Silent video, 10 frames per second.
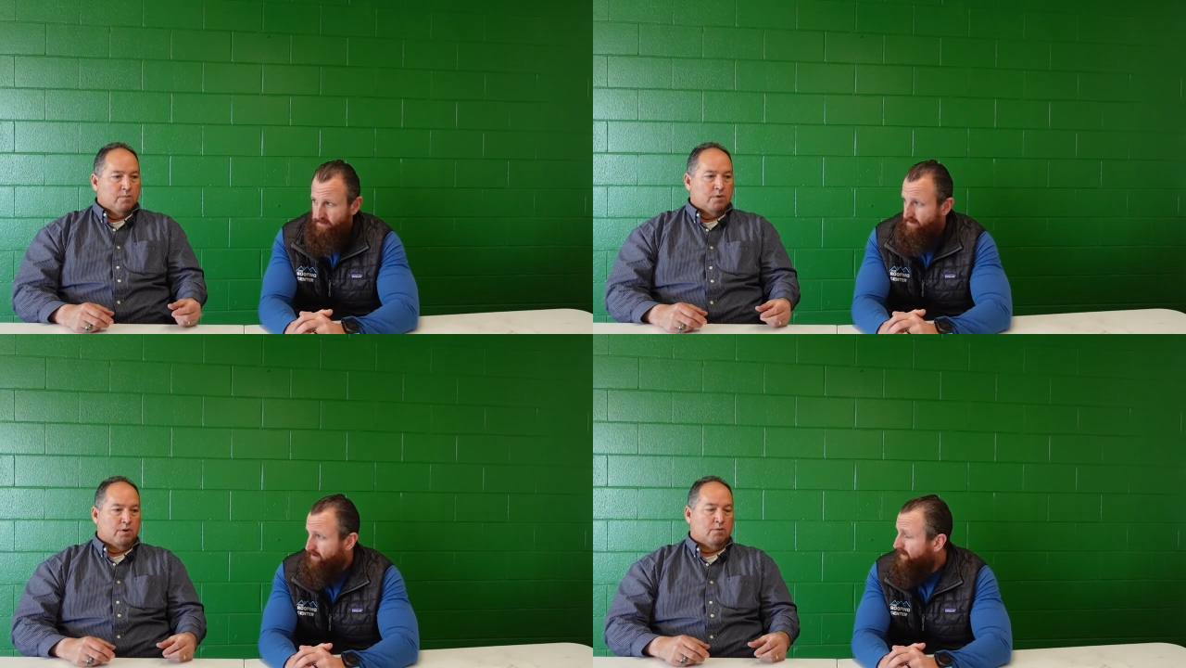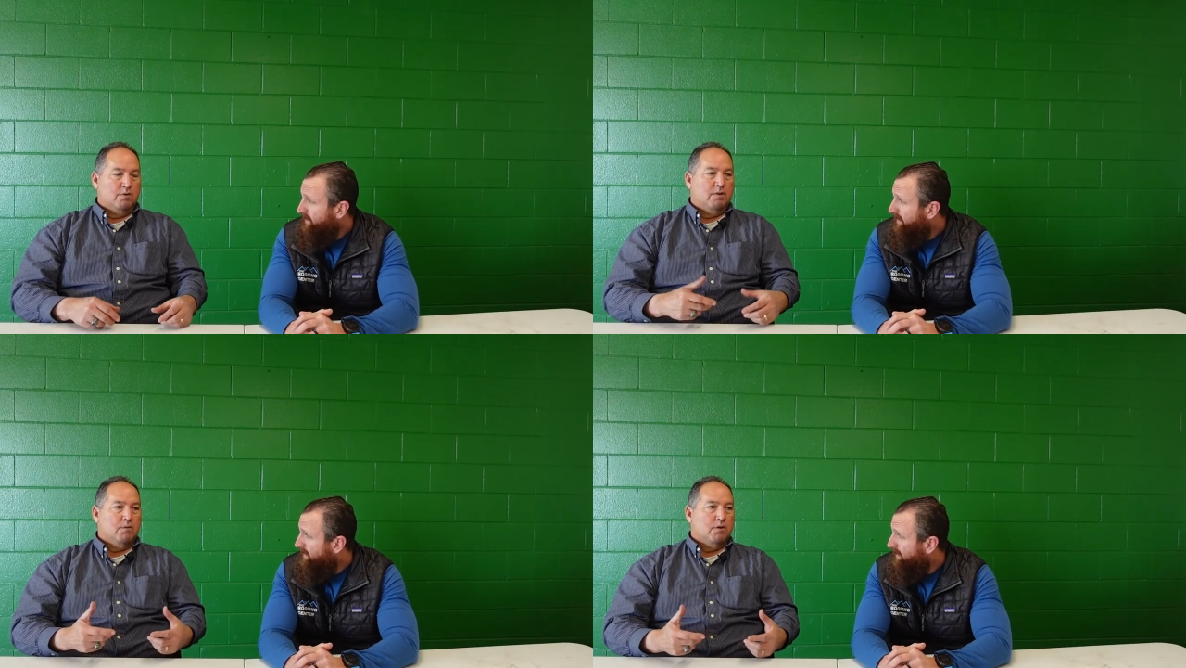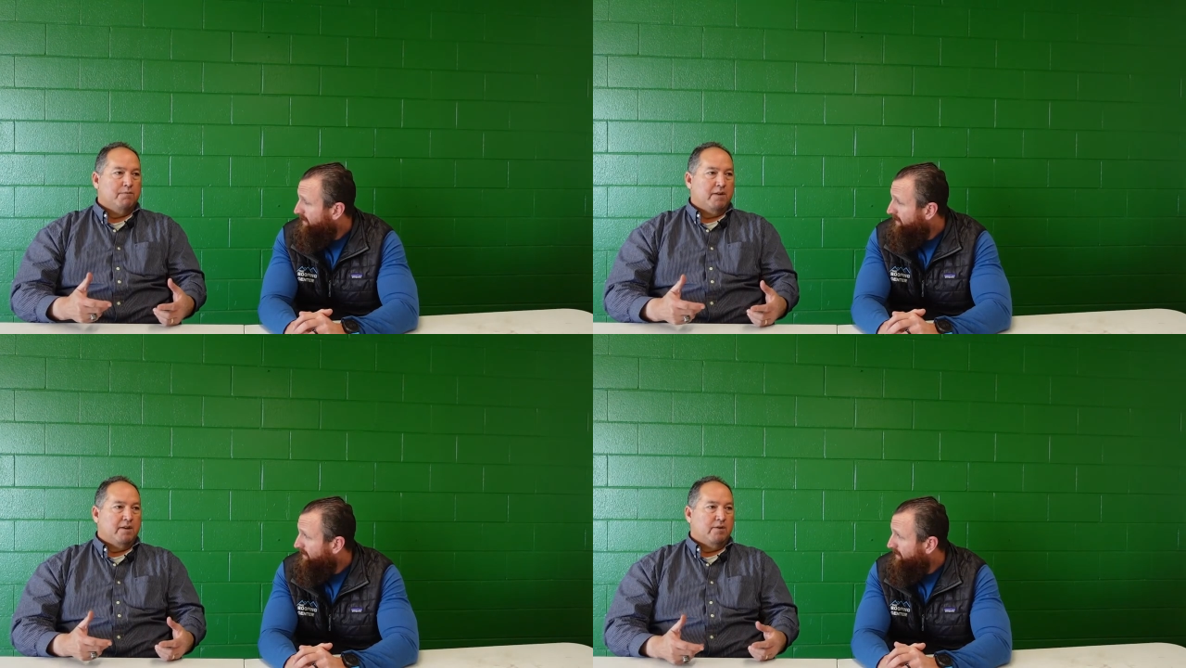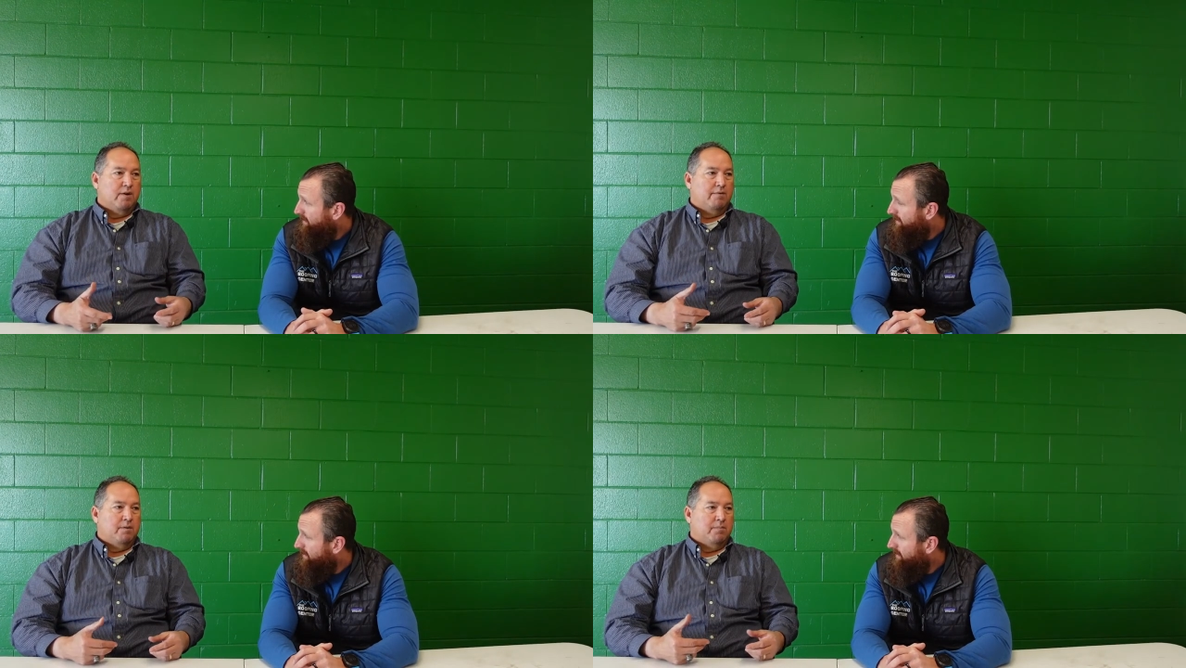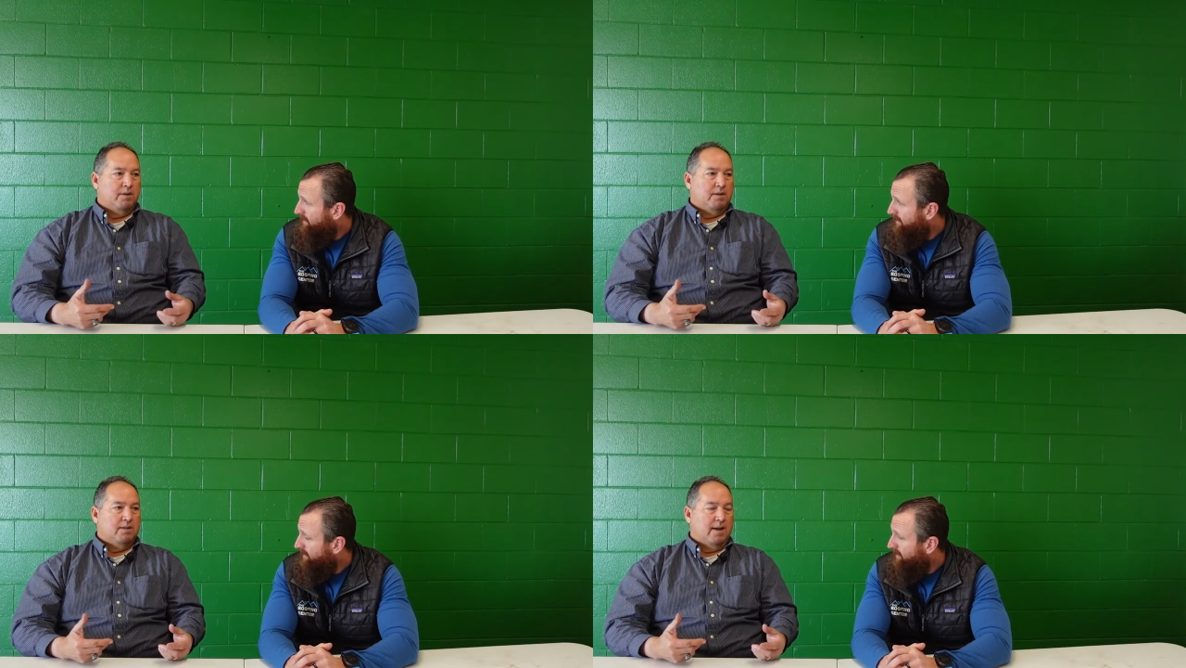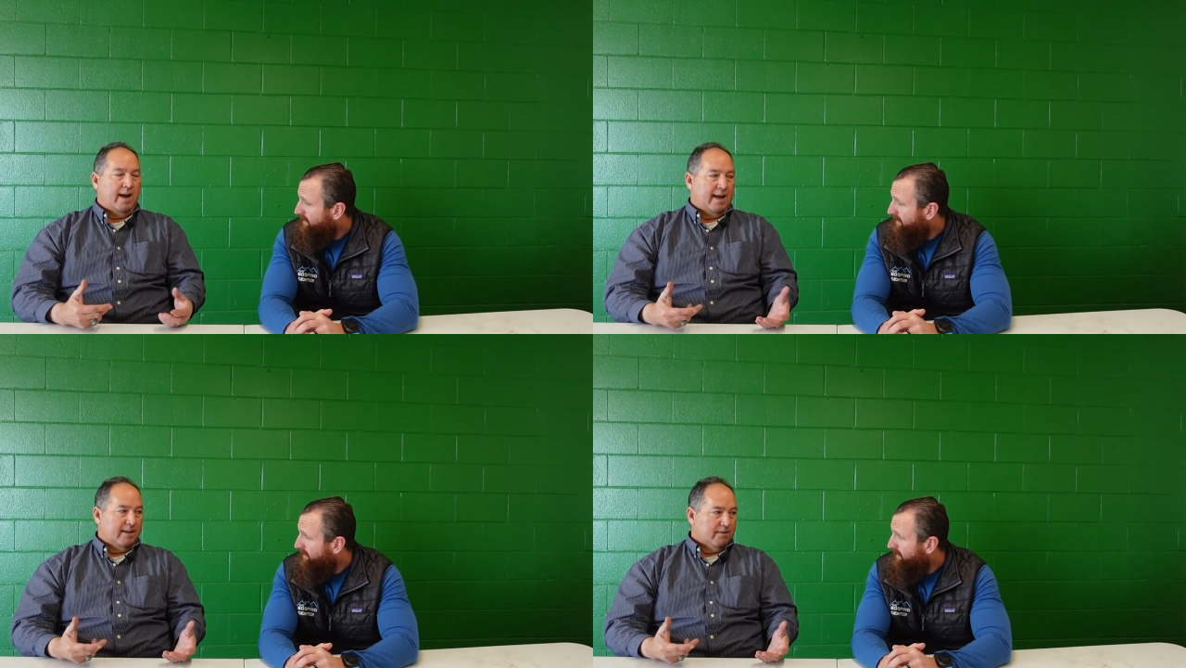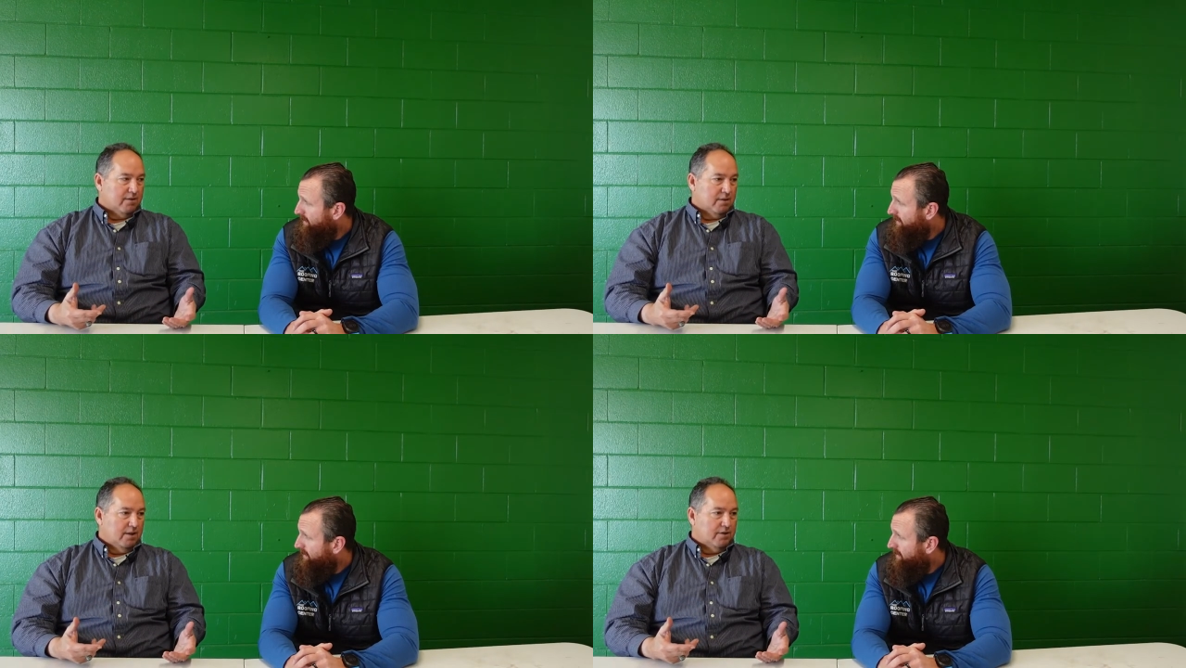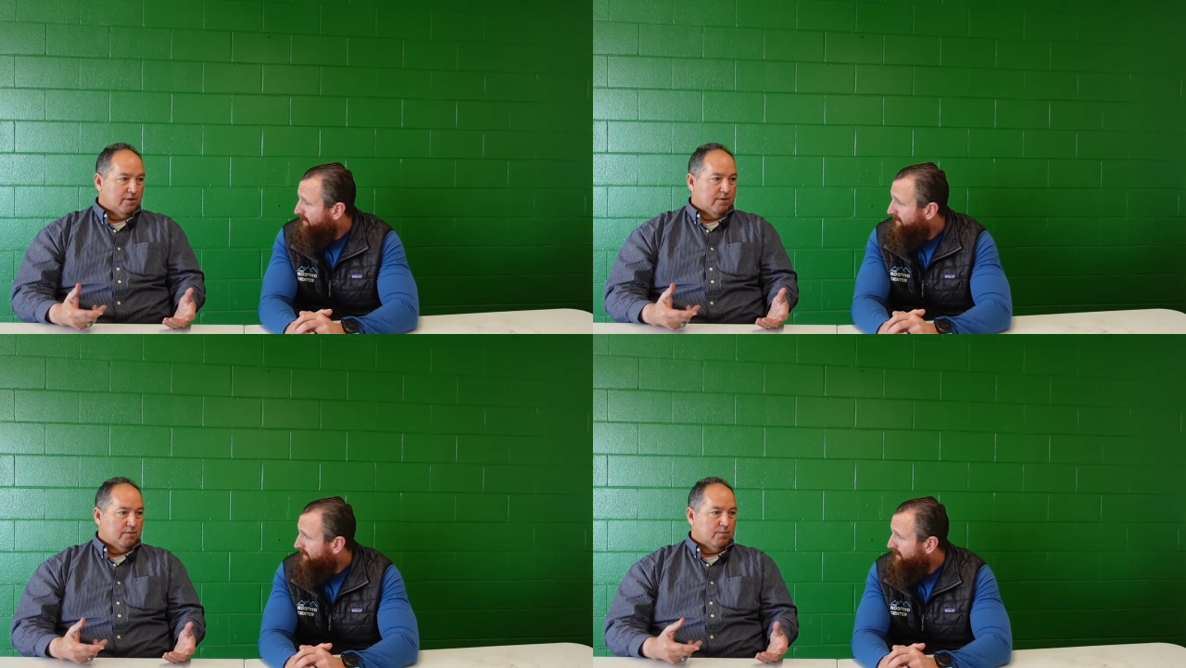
Speaker 1: when you're re-roofing, you have the ability to add insulation.